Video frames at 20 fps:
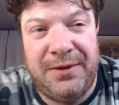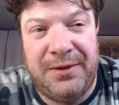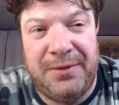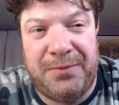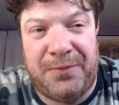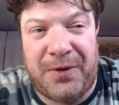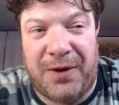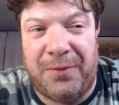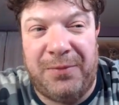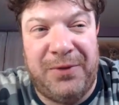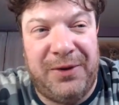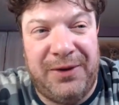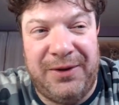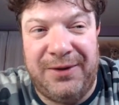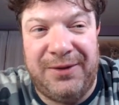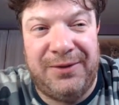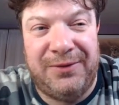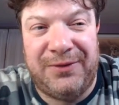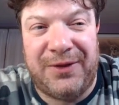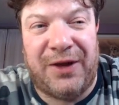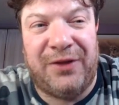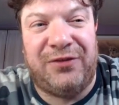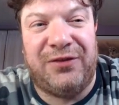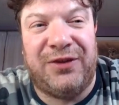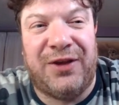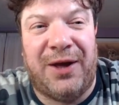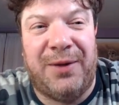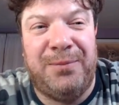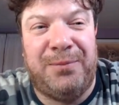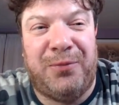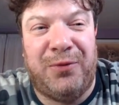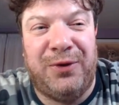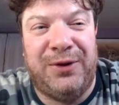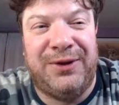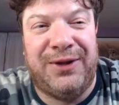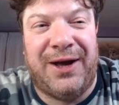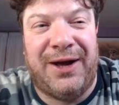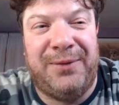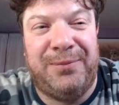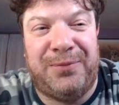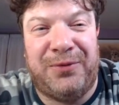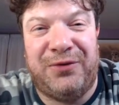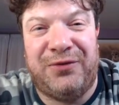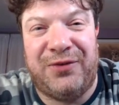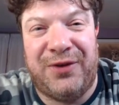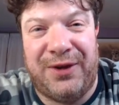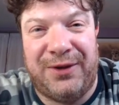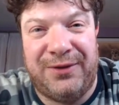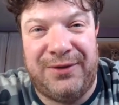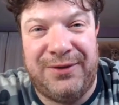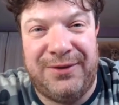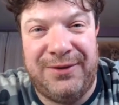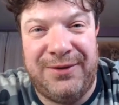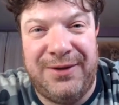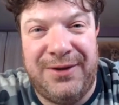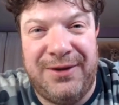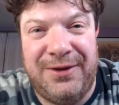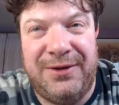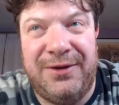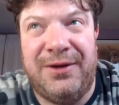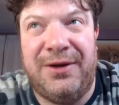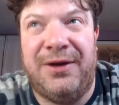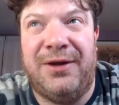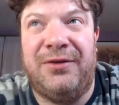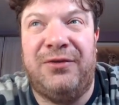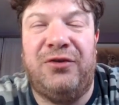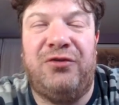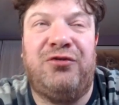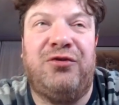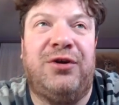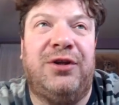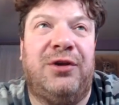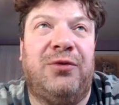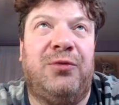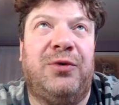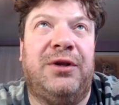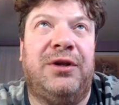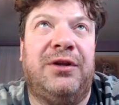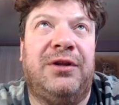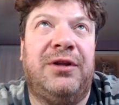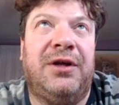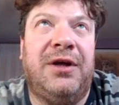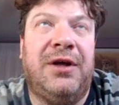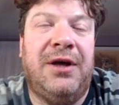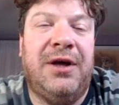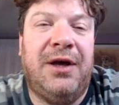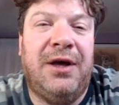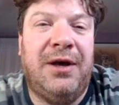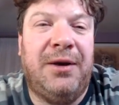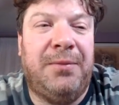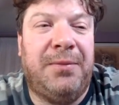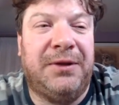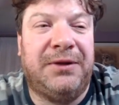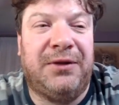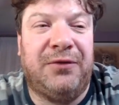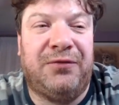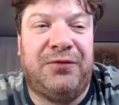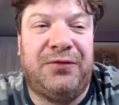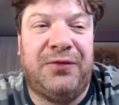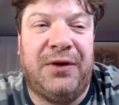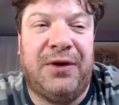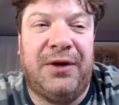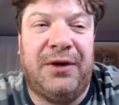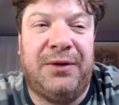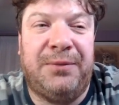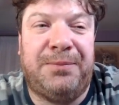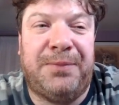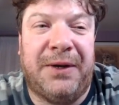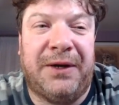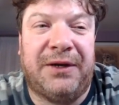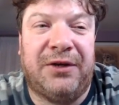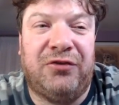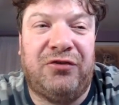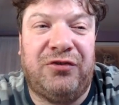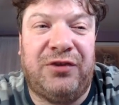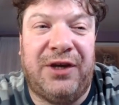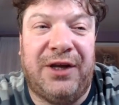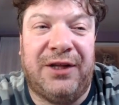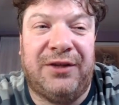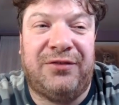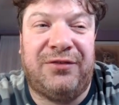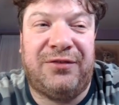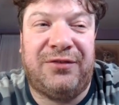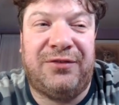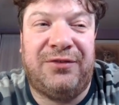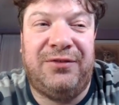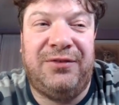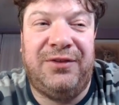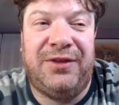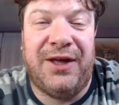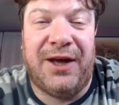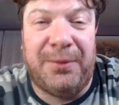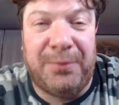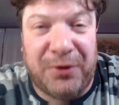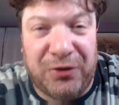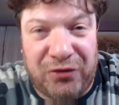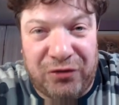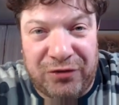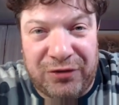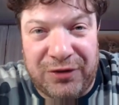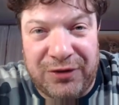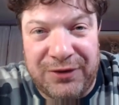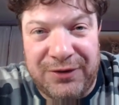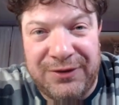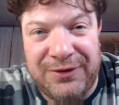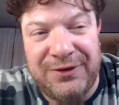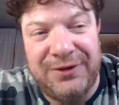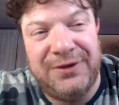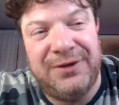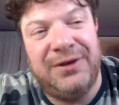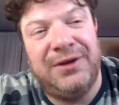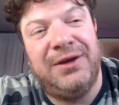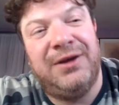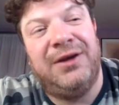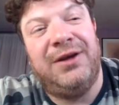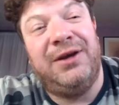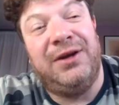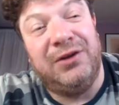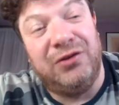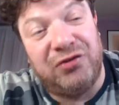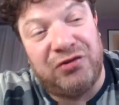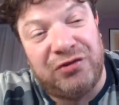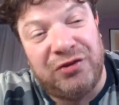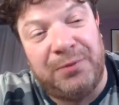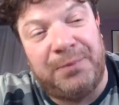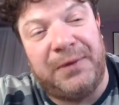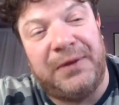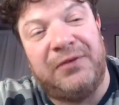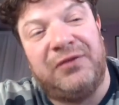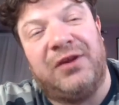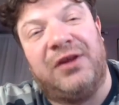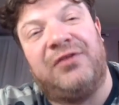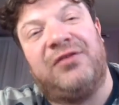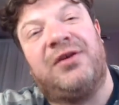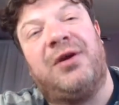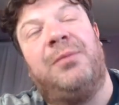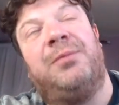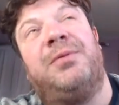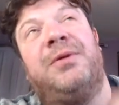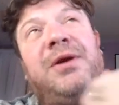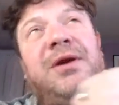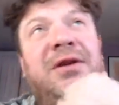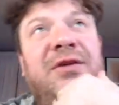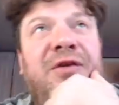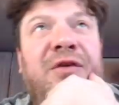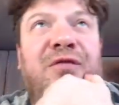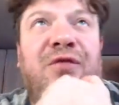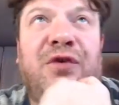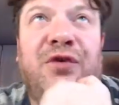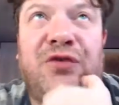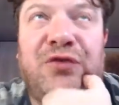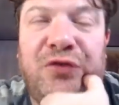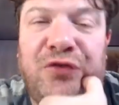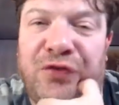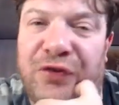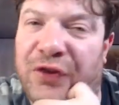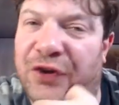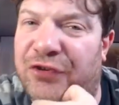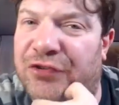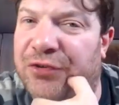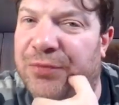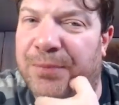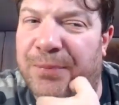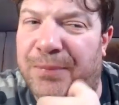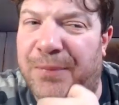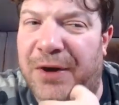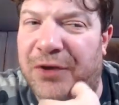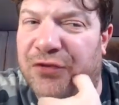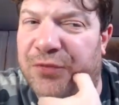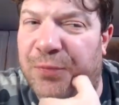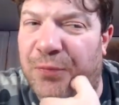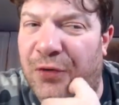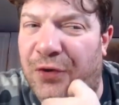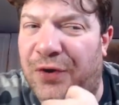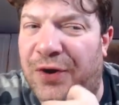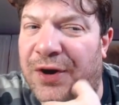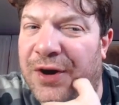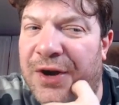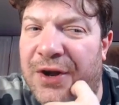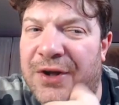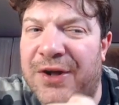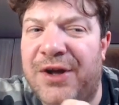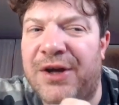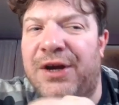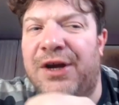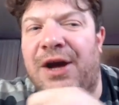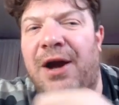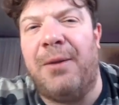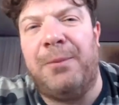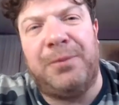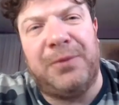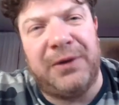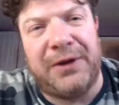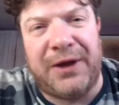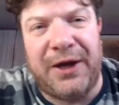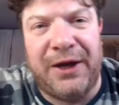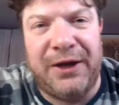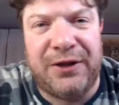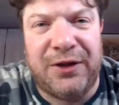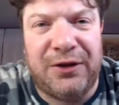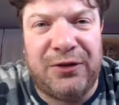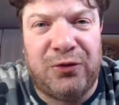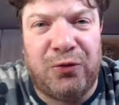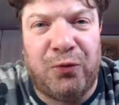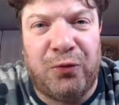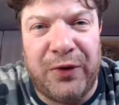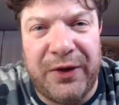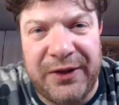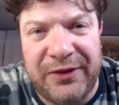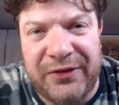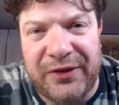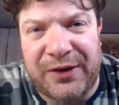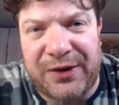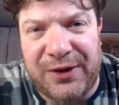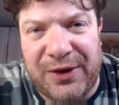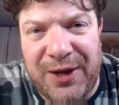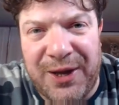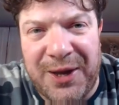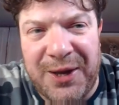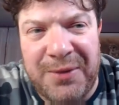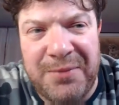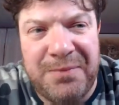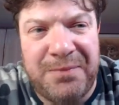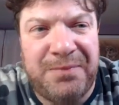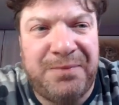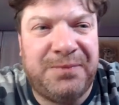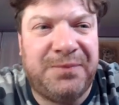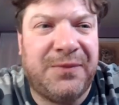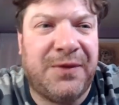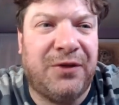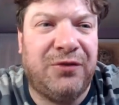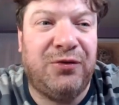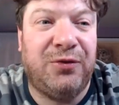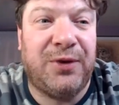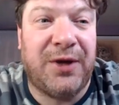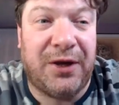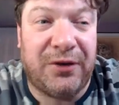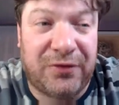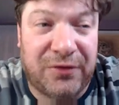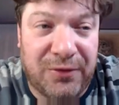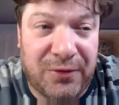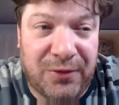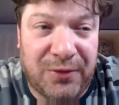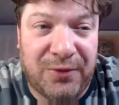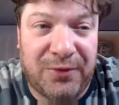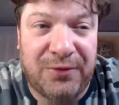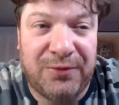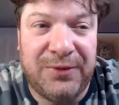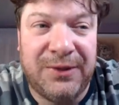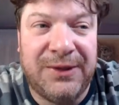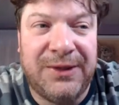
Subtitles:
Probably 99.9% that you're gonna win it. But if a package gets damaged in shipping, that's completely different situation. Much more complicated to win the claim, as you guys know.